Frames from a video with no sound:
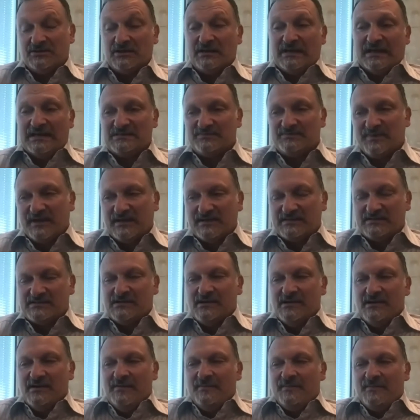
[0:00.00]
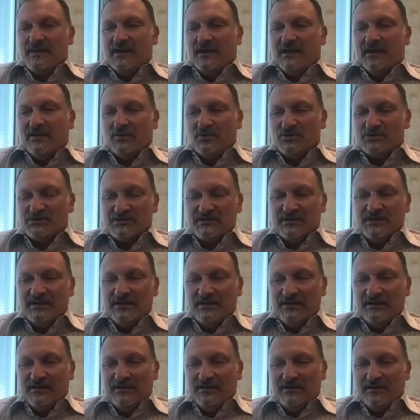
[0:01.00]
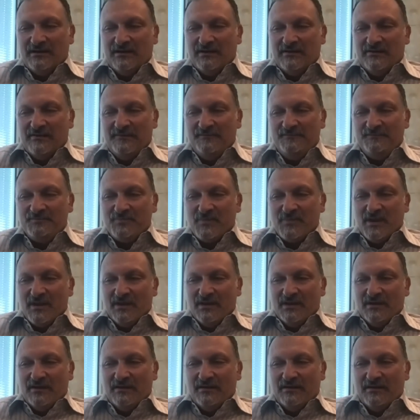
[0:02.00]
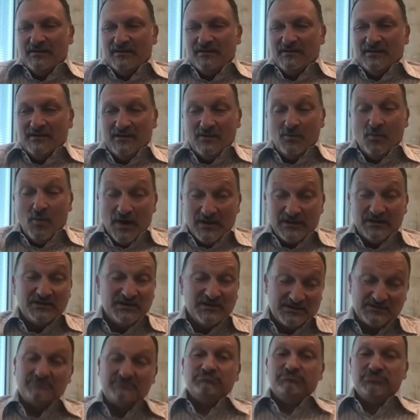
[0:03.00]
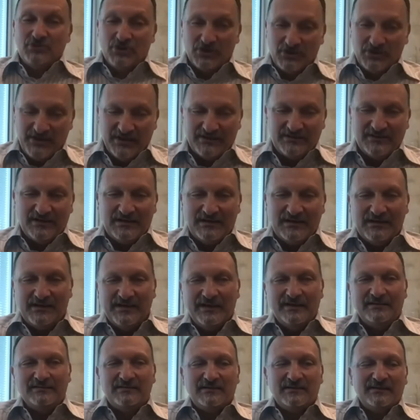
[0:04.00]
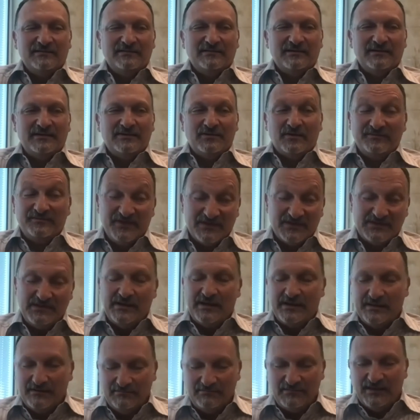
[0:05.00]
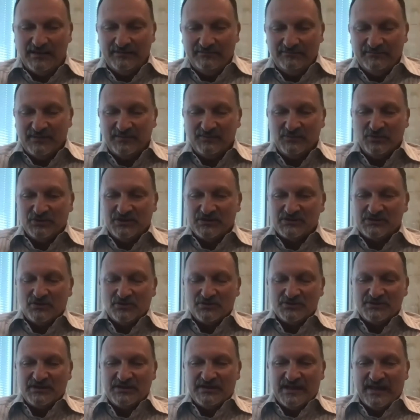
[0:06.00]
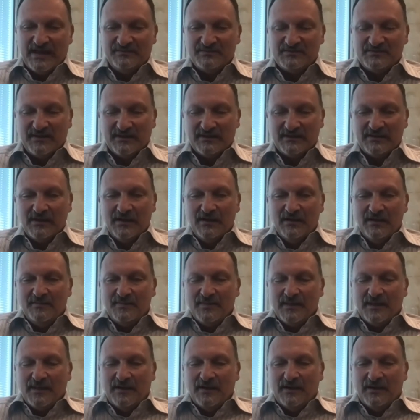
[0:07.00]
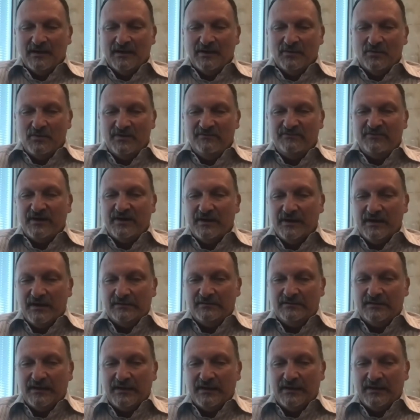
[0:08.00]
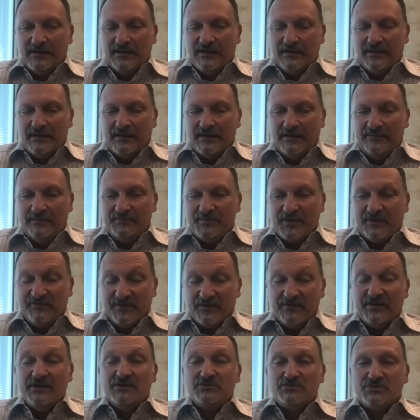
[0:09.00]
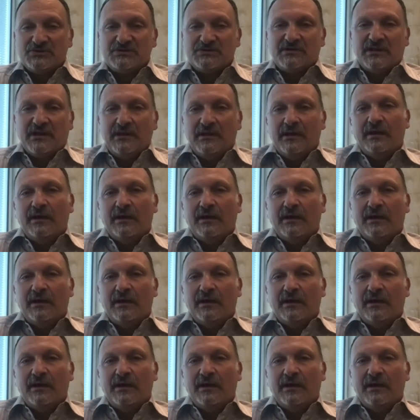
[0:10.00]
aspects. It was one that is not yet a client, and obviously I'm not disclosing names, but we've had a very interesting